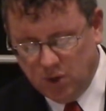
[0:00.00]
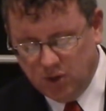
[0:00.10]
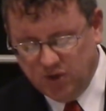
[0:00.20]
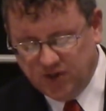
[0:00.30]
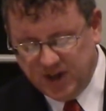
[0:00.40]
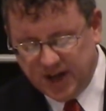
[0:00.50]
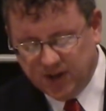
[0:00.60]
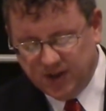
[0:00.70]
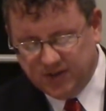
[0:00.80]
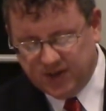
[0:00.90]
You see,
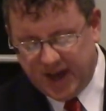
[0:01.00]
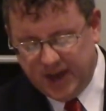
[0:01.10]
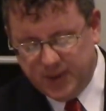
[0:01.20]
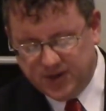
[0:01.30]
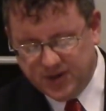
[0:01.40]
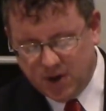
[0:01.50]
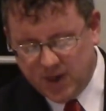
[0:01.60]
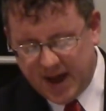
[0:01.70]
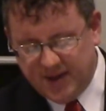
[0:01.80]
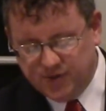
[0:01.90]
Nicholas came into their
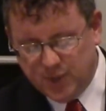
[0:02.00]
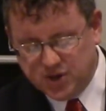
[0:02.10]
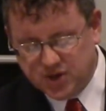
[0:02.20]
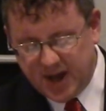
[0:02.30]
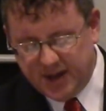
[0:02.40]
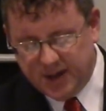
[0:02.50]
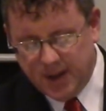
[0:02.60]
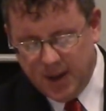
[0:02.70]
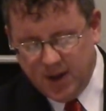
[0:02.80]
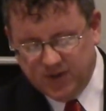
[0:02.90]
lives much like
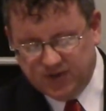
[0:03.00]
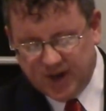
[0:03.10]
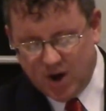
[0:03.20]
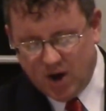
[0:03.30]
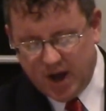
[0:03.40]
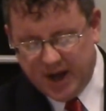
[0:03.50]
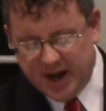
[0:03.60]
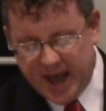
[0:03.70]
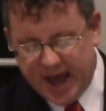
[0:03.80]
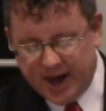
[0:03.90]
Sarah and
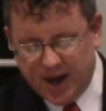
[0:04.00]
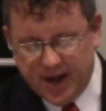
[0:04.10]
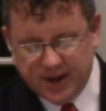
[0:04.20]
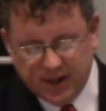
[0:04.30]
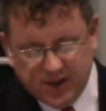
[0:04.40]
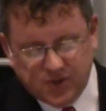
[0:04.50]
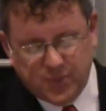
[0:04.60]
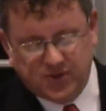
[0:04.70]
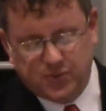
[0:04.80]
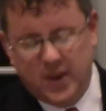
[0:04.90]
Hannah and
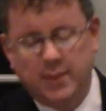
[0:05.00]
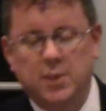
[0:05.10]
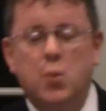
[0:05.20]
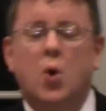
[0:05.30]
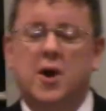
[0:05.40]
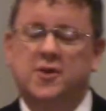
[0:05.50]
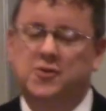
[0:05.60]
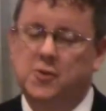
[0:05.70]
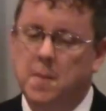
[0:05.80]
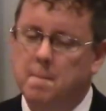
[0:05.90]
Elizabeth's baby
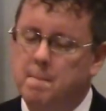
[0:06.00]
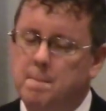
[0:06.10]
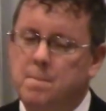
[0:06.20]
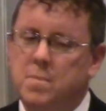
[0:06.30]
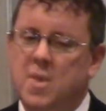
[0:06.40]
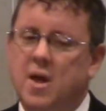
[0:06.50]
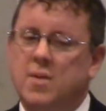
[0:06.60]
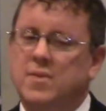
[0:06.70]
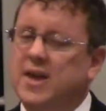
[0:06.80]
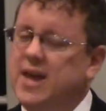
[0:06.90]
boys.
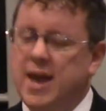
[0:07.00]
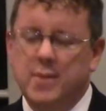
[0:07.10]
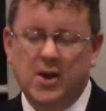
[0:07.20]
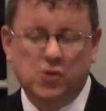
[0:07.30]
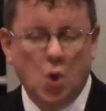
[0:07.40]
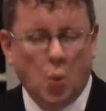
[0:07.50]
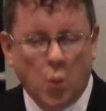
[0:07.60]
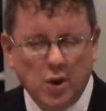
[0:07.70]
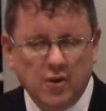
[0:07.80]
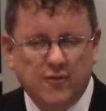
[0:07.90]
They came as
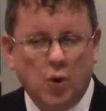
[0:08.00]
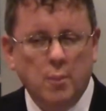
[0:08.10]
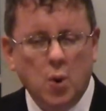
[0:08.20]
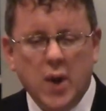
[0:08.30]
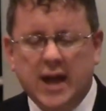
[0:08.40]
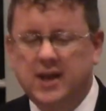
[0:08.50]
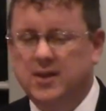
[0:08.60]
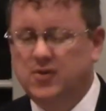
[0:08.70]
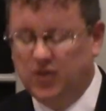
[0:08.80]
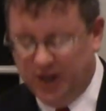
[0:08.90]
wonderful,
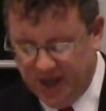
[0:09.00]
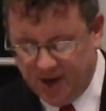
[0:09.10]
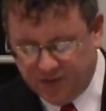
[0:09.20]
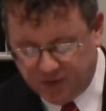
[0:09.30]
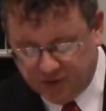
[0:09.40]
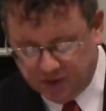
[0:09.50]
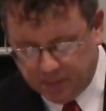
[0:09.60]
miraculous gifts.